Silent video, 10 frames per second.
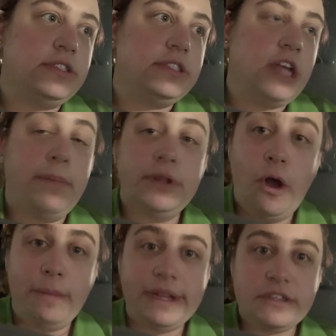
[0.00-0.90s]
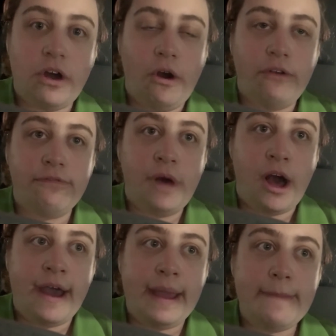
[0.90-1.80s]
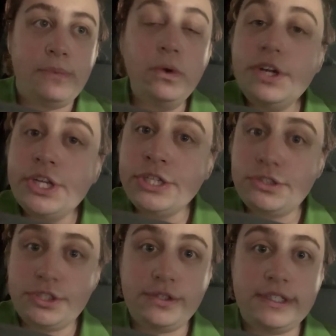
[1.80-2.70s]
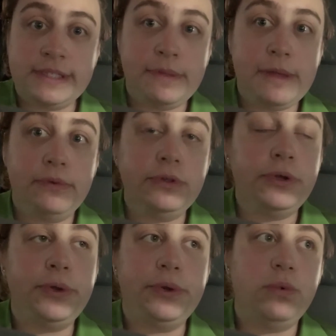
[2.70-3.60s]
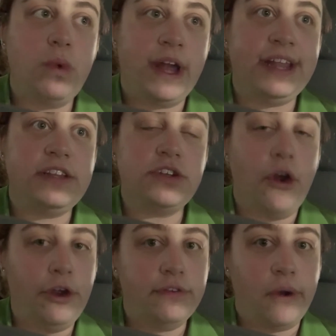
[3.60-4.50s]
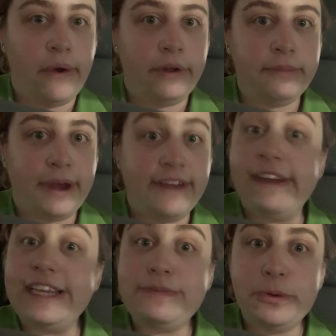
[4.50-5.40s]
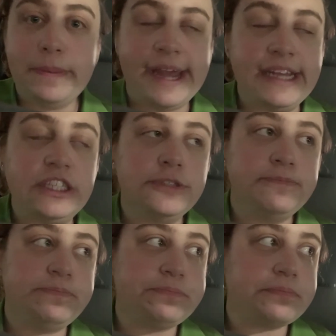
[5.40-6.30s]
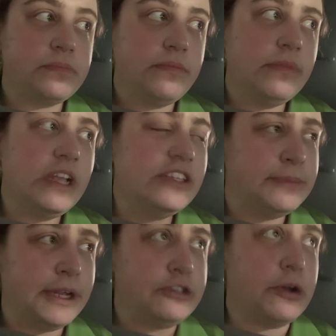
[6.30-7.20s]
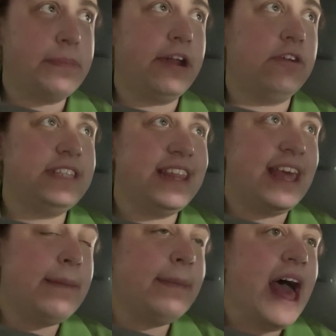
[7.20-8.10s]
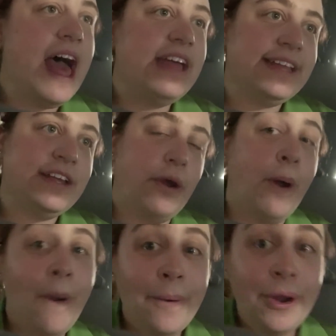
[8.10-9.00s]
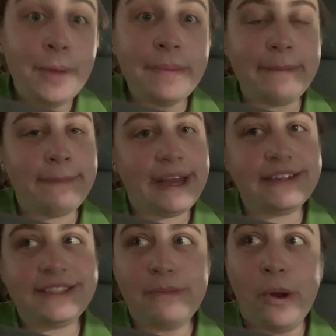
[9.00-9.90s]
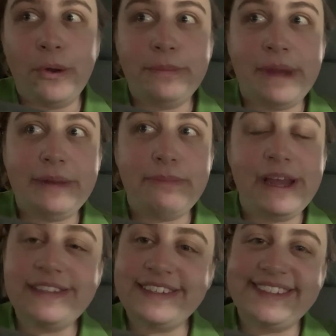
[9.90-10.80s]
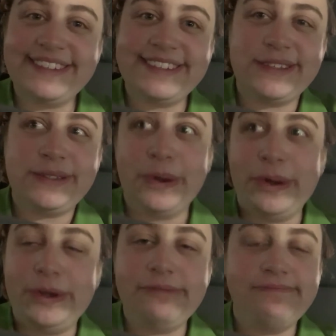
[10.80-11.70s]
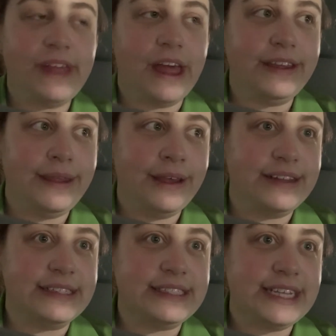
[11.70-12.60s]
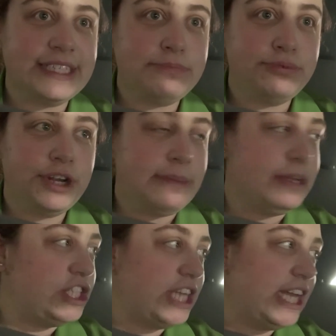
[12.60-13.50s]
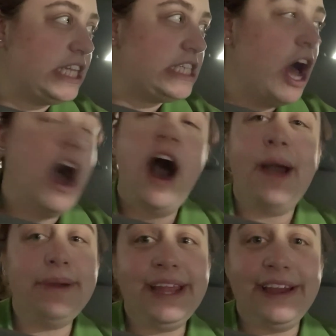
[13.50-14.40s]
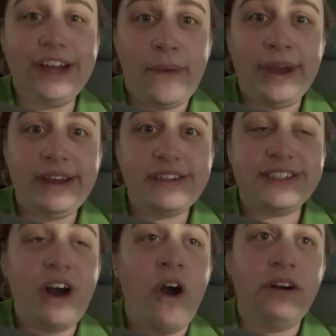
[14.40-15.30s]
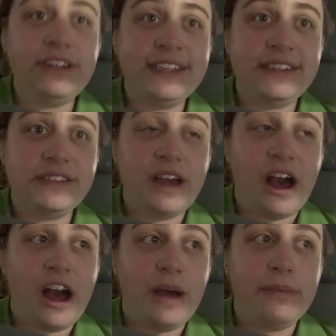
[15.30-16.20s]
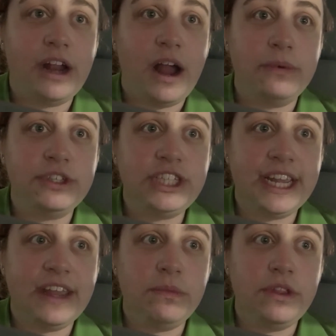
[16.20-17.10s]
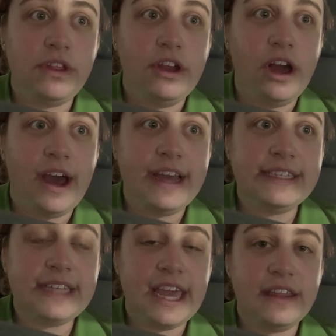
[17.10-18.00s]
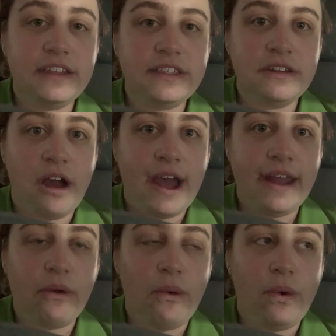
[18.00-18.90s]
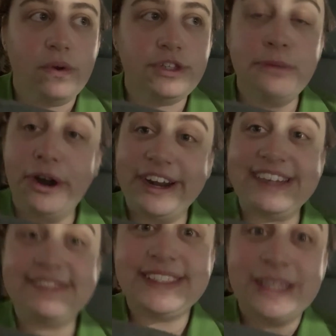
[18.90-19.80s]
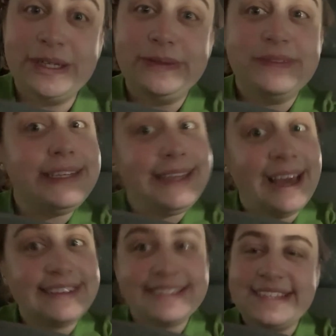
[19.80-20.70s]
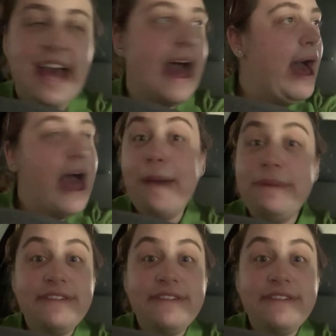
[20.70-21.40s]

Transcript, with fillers: couple of copies of my book to some people who won it over on my Facebook page. So I'm going to drop that off to them, then go home and make some homemade pizzas. So yeah, that's pretty much it. I'm going to get going because it's hot in this car, but I will check in with you guys either tonight or tomorrow. So yes, happy